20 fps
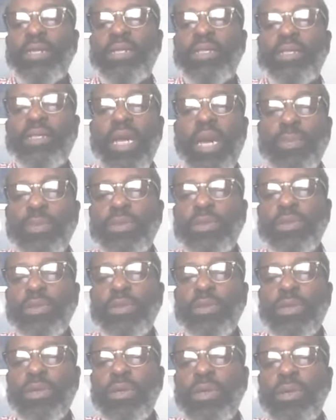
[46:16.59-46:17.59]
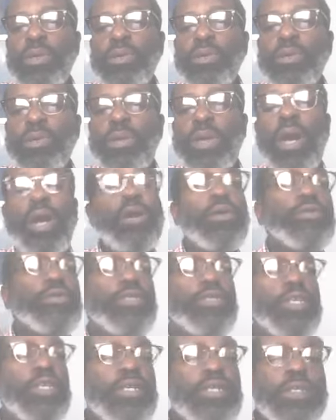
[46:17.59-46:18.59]
disciples called for
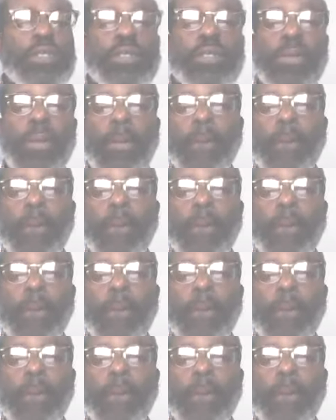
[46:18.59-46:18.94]
Jesus.